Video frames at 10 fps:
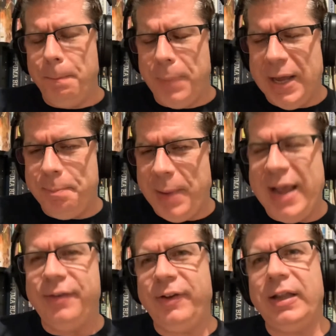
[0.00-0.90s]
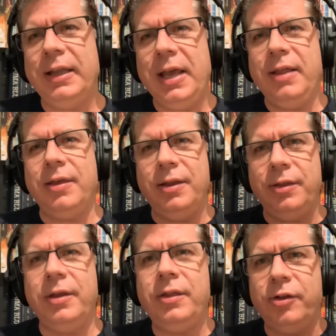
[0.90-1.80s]
But basically
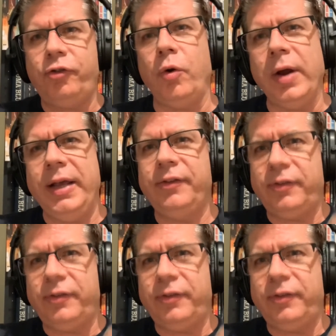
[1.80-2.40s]
the story is